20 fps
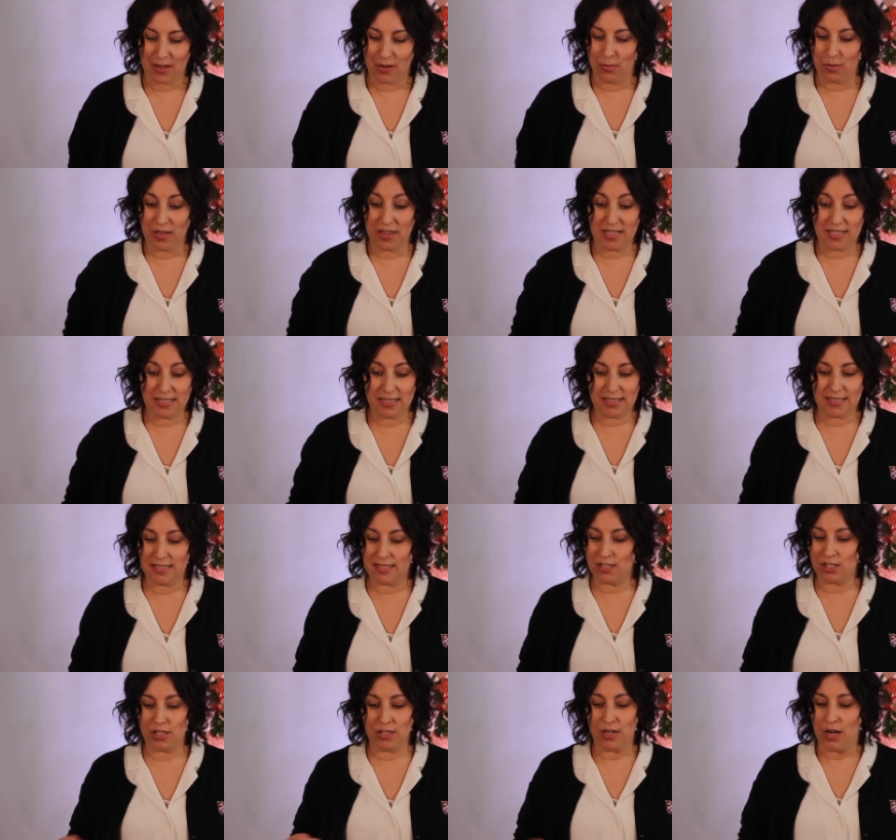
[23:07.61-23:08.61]
Will this
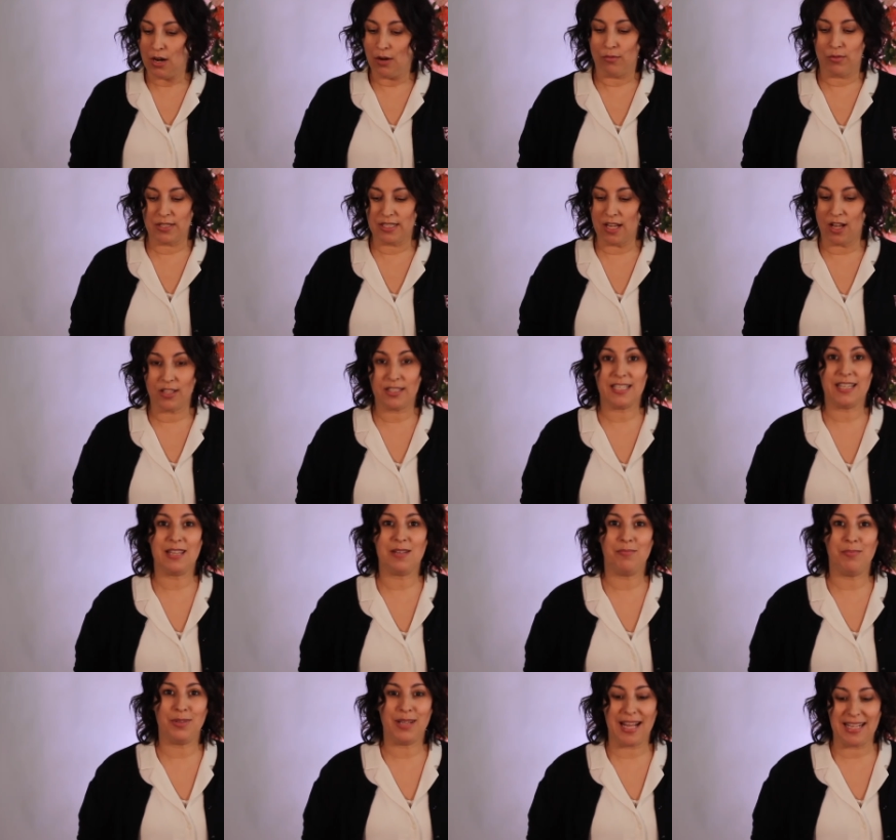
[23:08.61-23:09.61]
decision result in
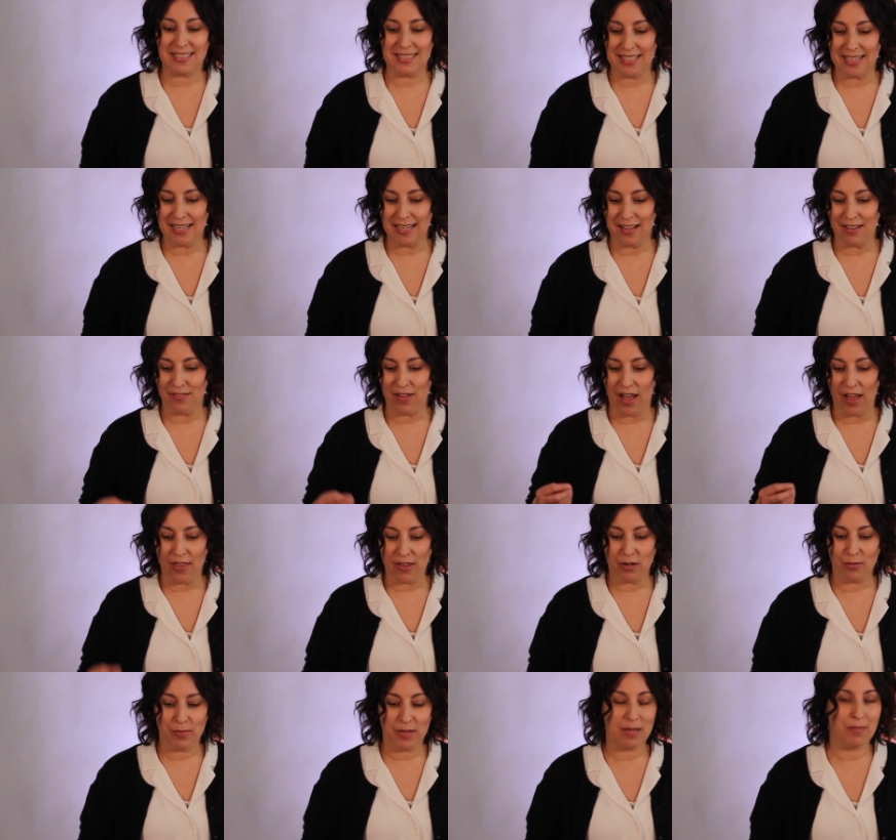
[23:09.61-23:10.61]
the blessing of
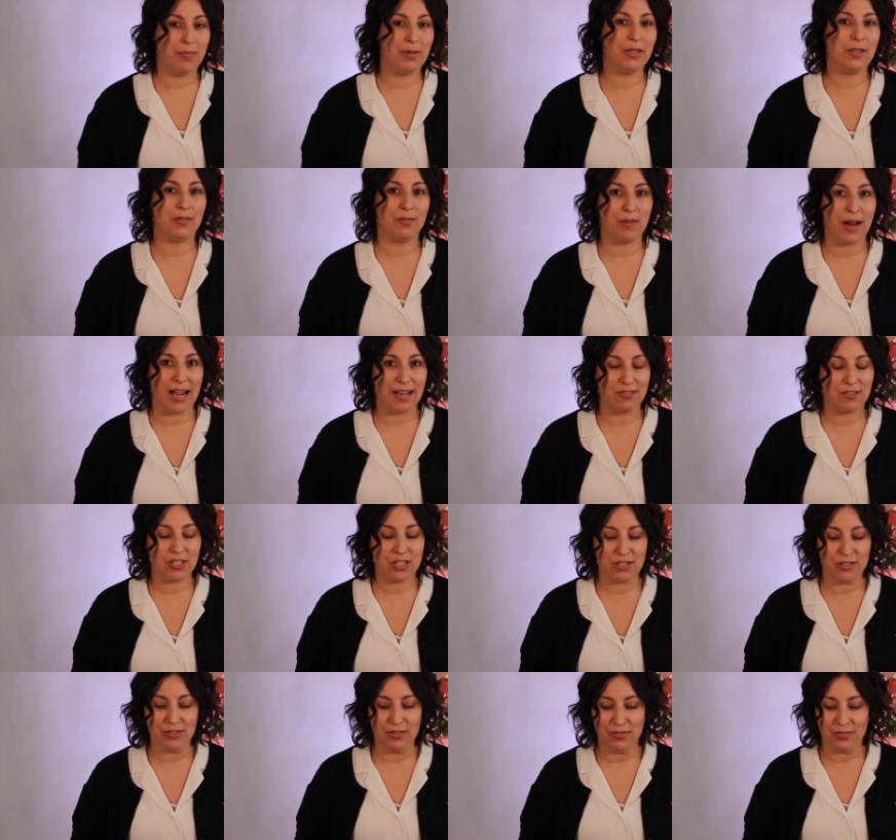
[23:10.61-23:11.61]
other people around
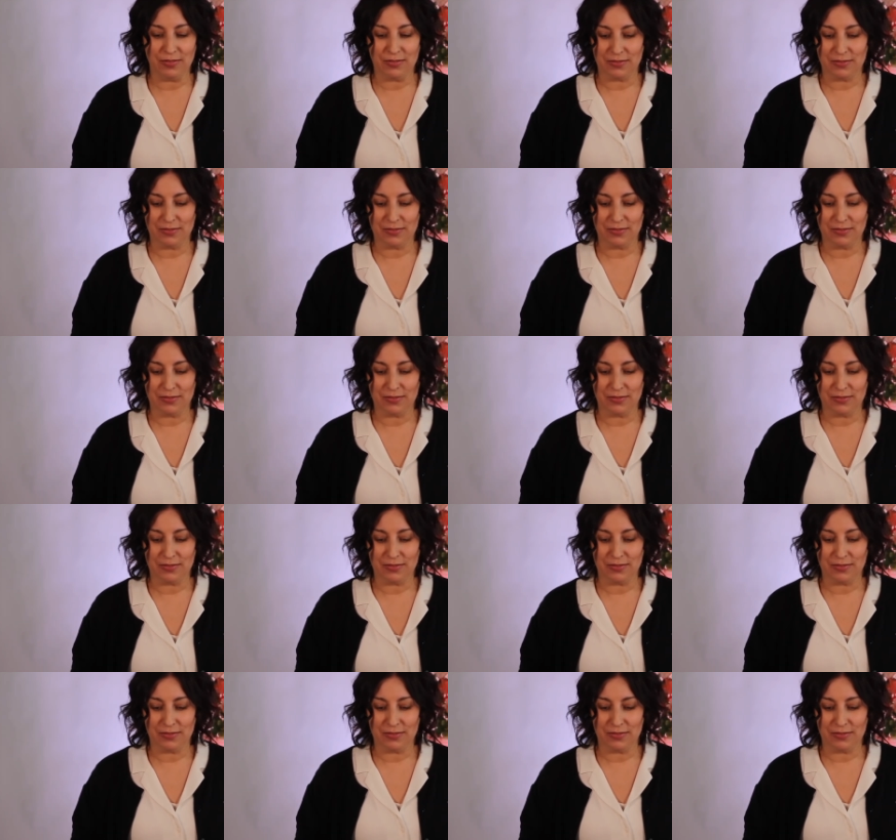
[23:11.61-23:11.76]
you?